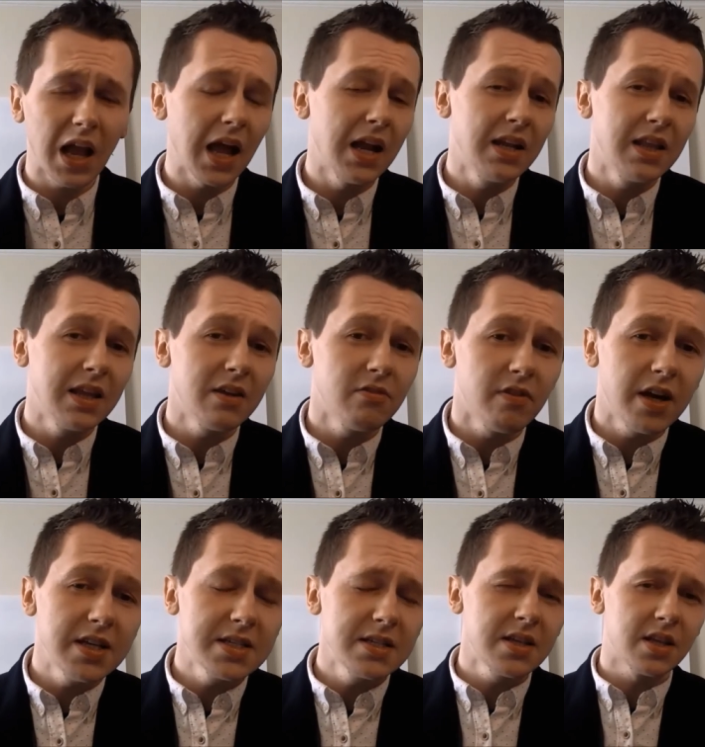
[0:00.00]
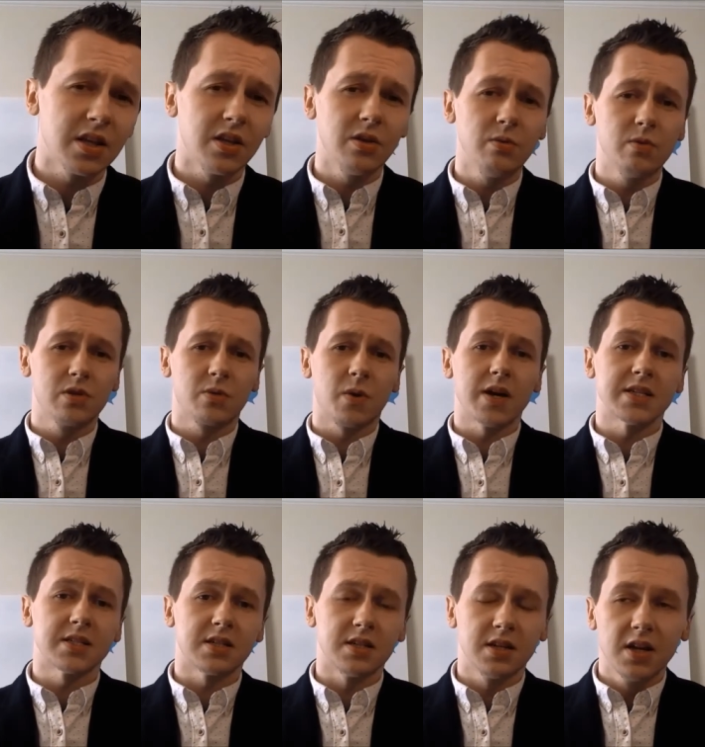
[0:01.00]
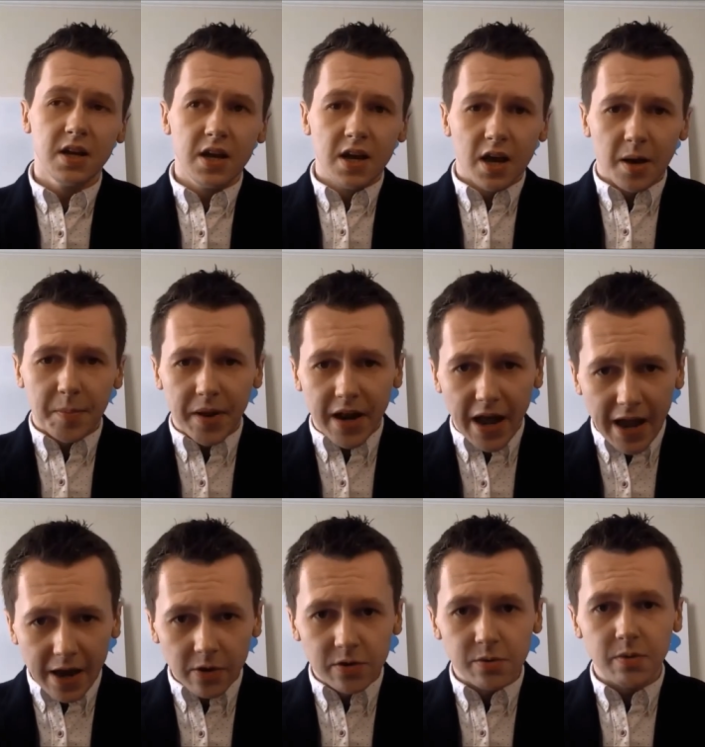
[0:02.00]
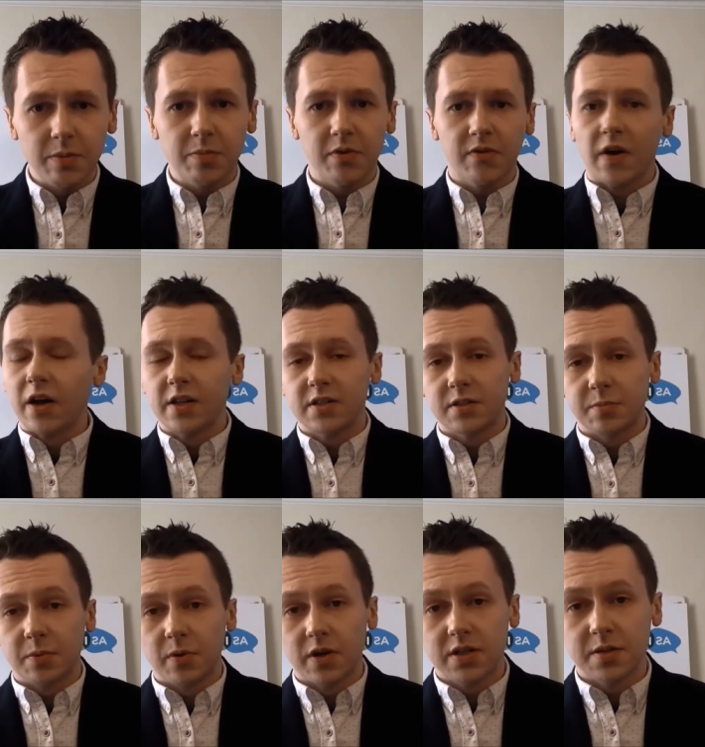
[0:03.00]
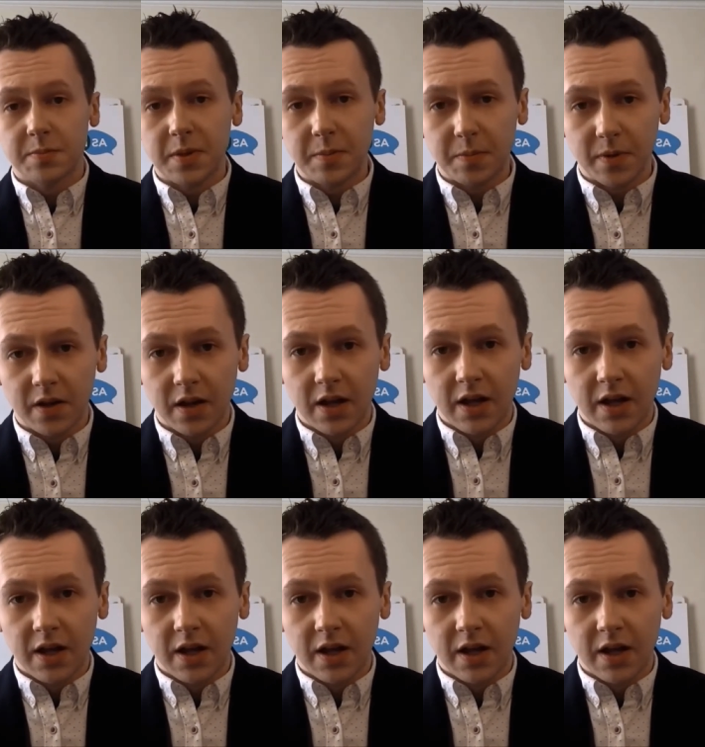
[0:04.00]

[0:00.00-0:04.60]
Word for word: And I think it raises a huge question about how do we provide support to people